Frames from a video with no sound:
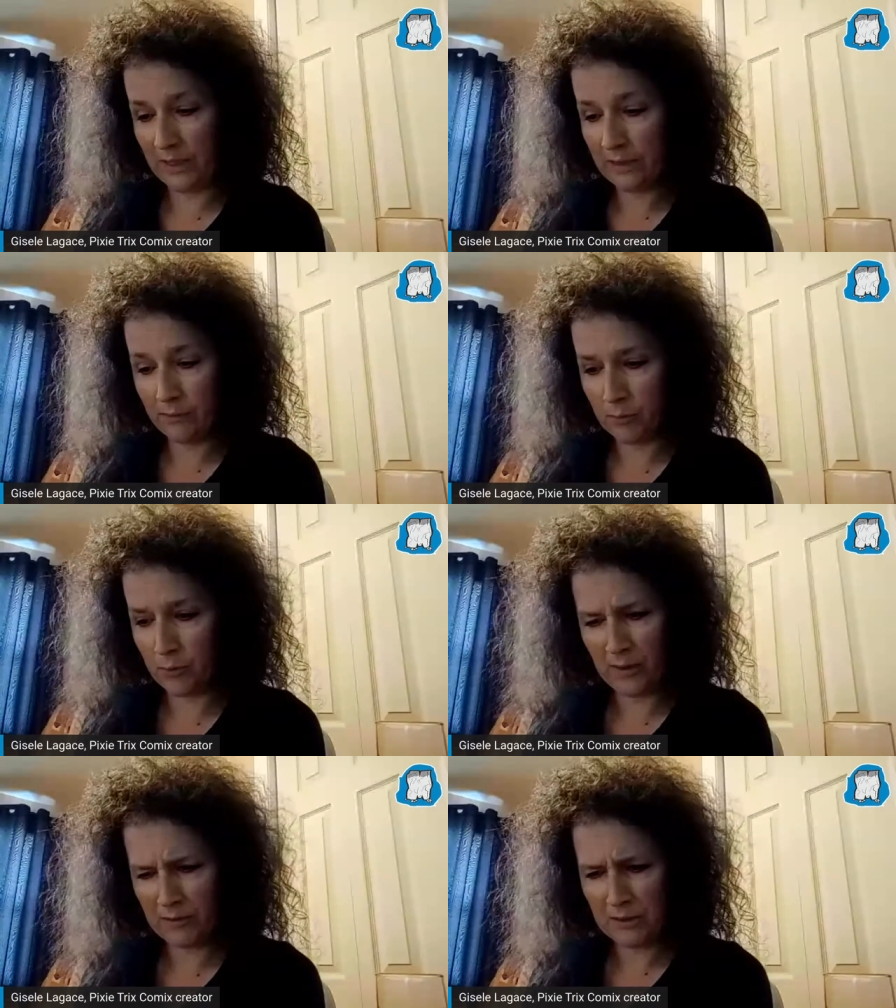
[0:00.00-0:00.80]
dated
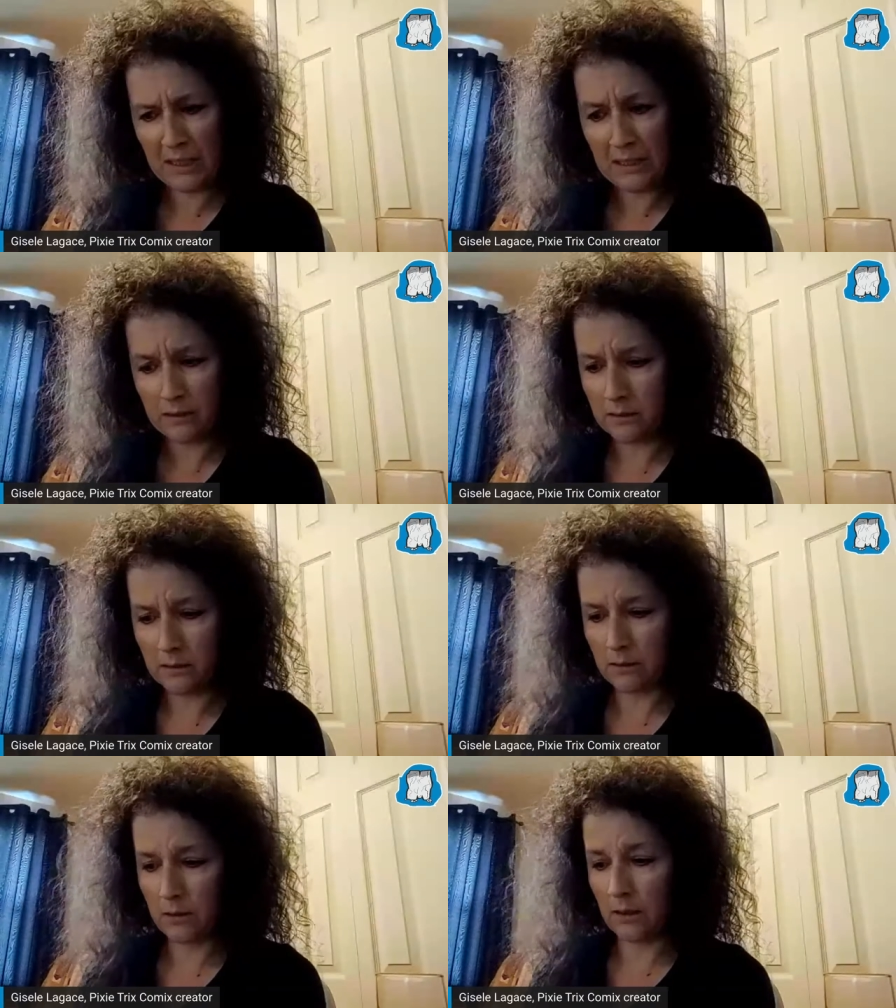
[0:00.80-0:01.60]
from
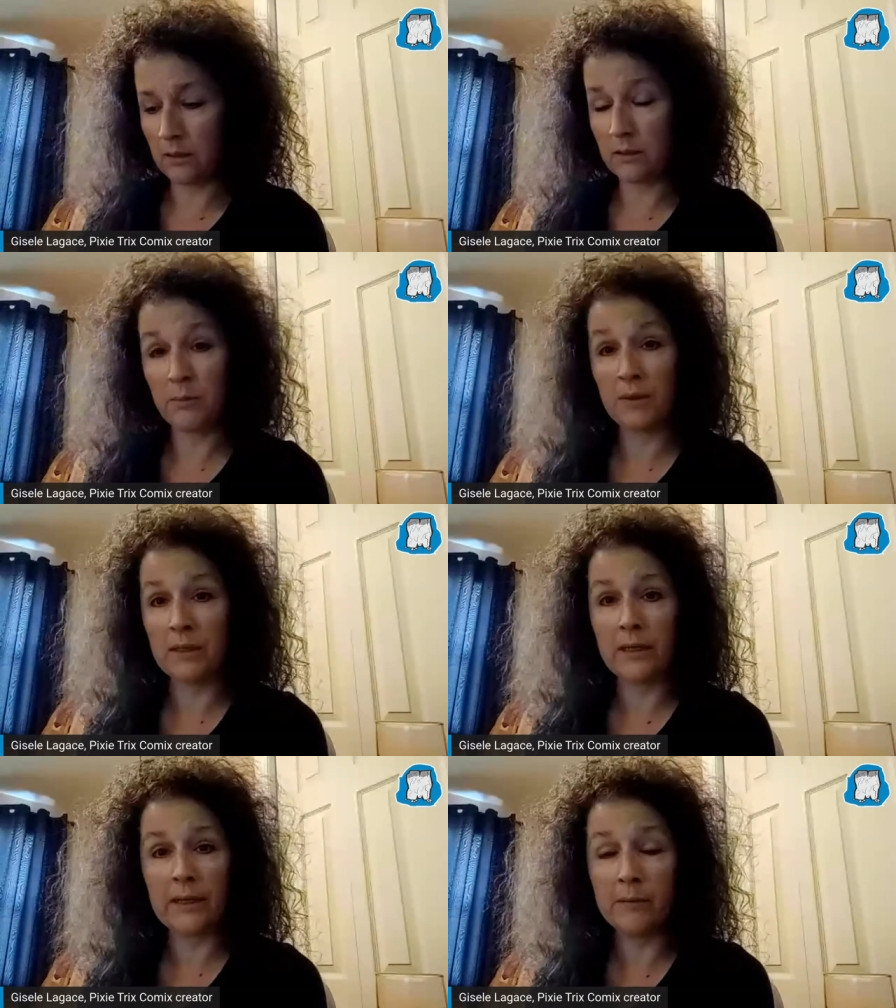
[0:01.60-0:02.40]
2008, and
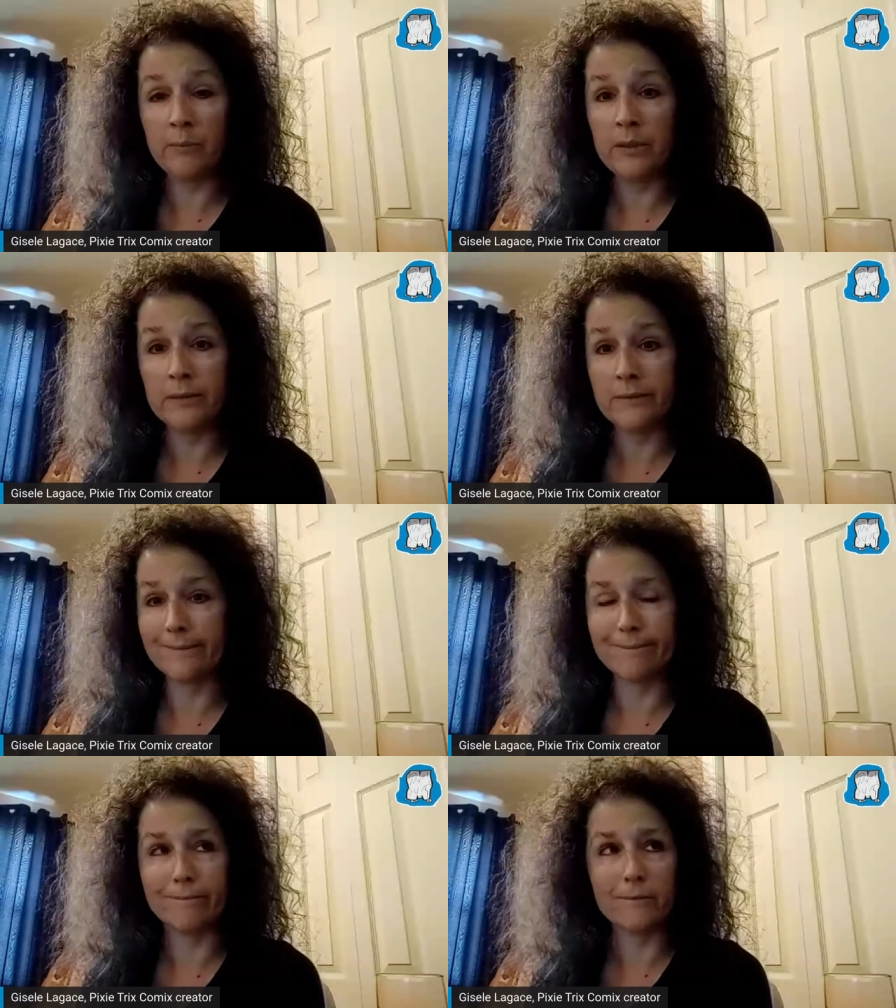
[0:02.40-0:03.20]
something that I had
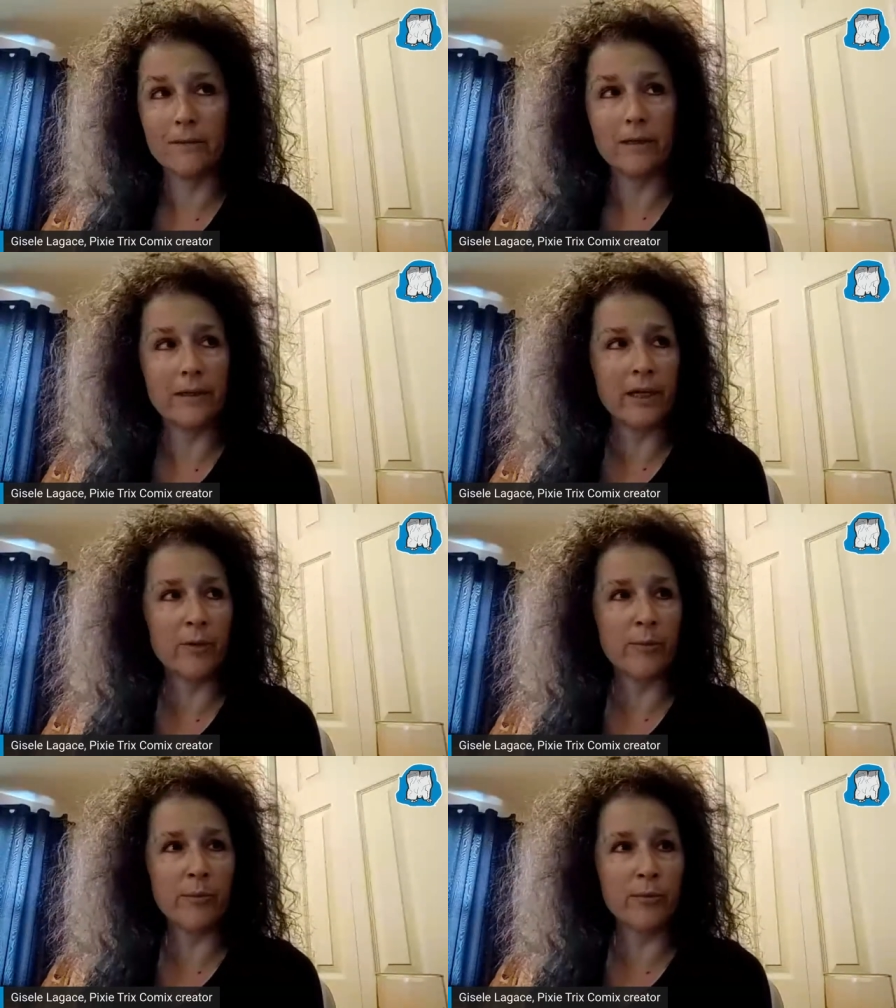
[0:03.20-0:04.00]
built, I
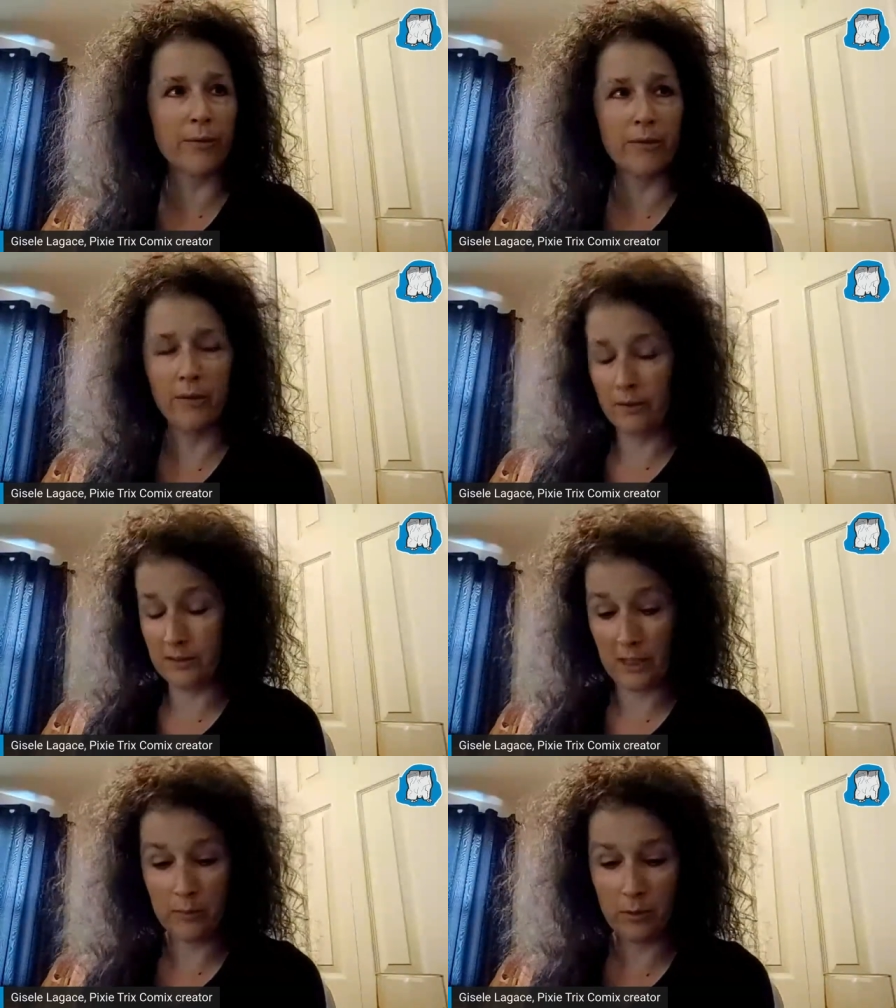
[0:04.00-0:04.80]
can't remember with
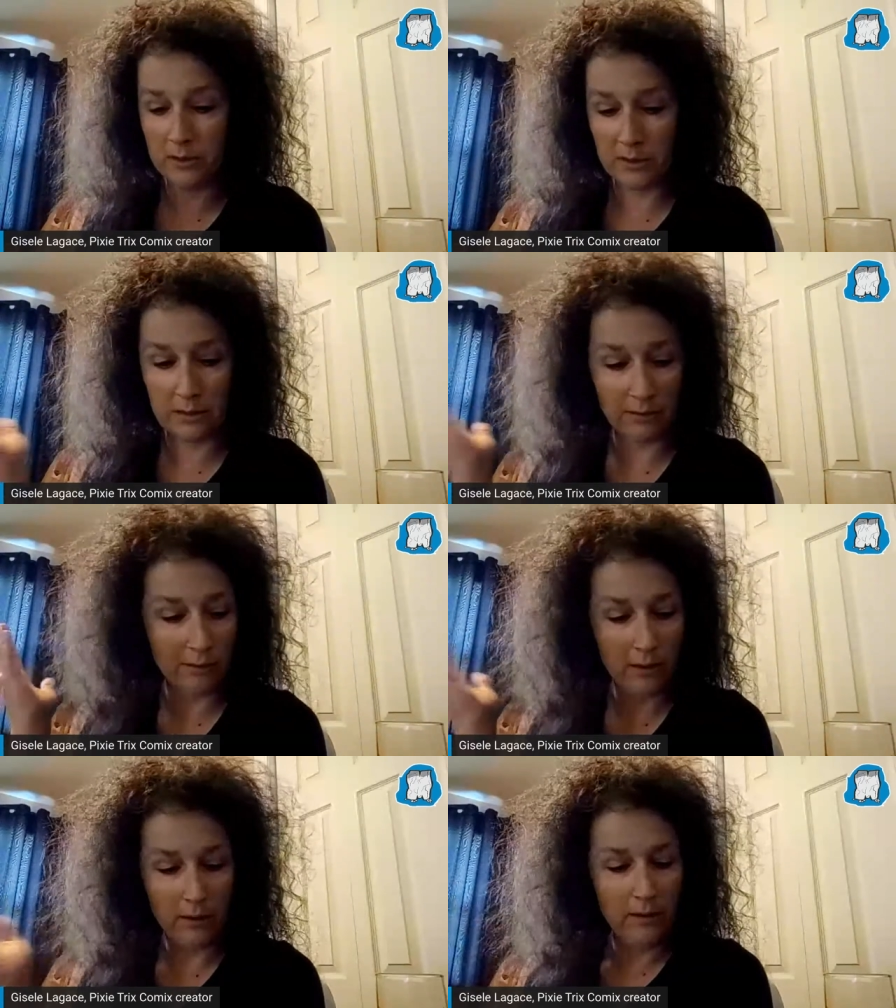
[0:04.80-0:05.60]
tables
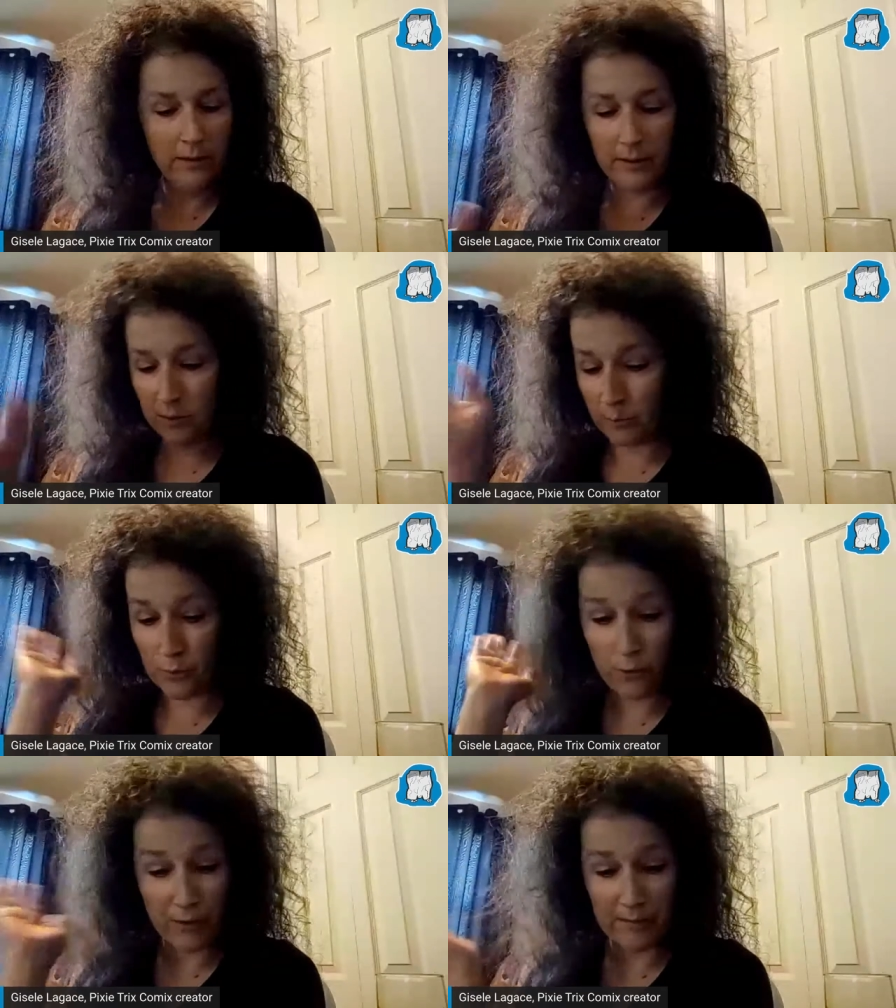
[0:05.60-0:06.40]
and and some
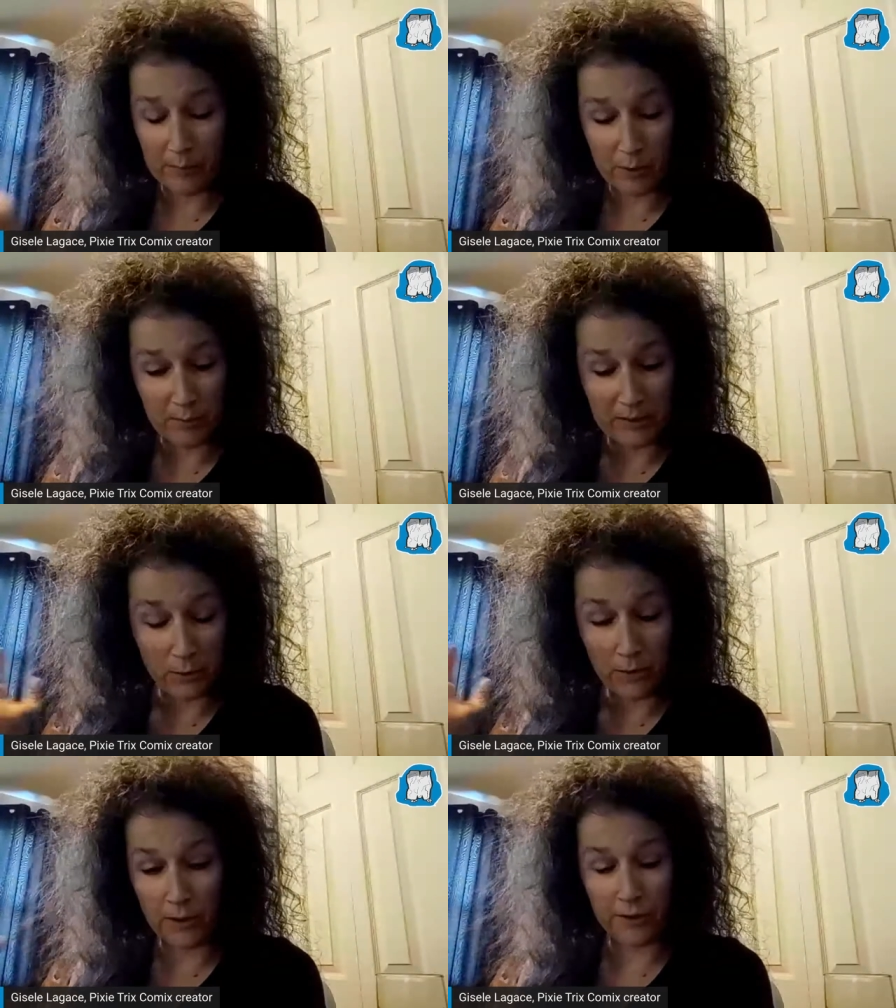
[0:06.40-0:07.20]
program that
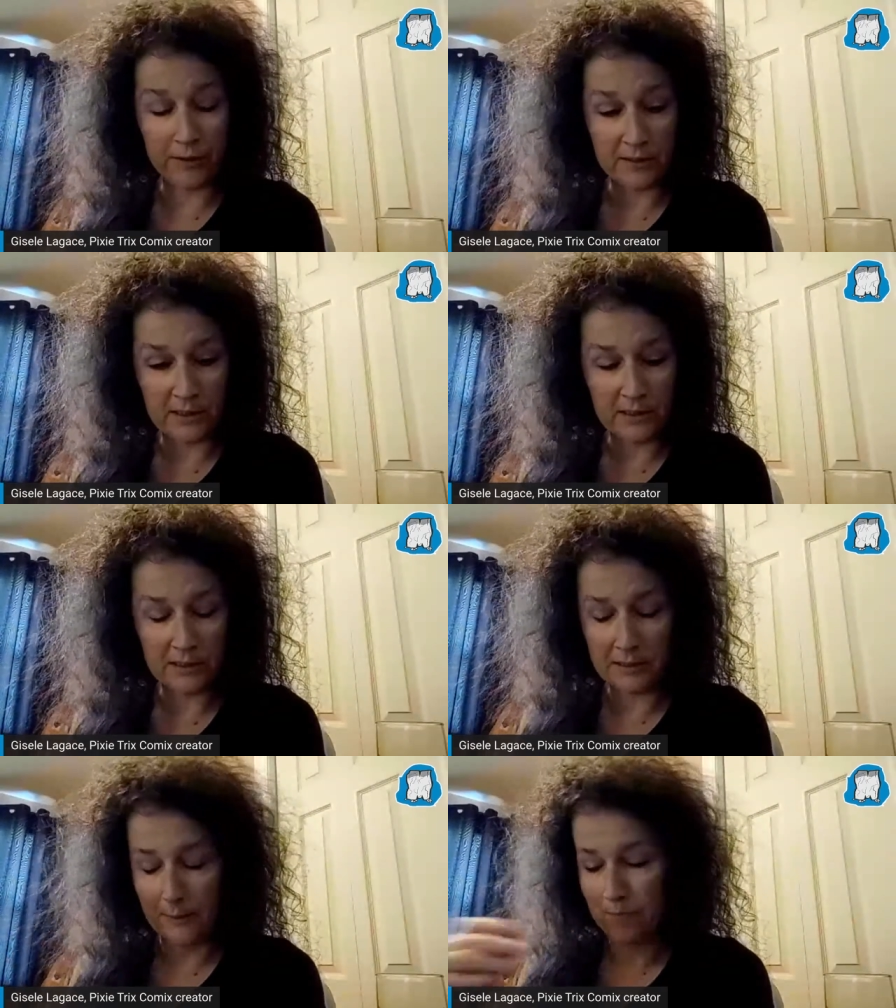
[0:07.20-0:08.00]
probably no longer
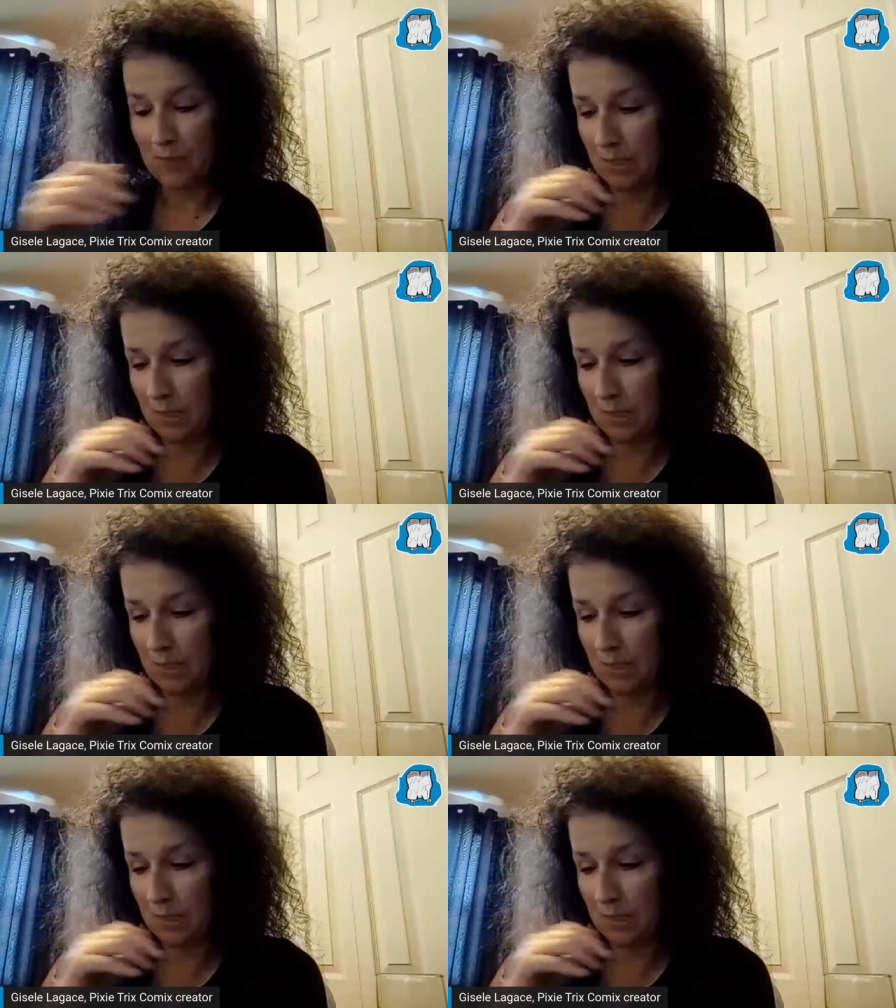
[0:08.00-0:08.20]
exists.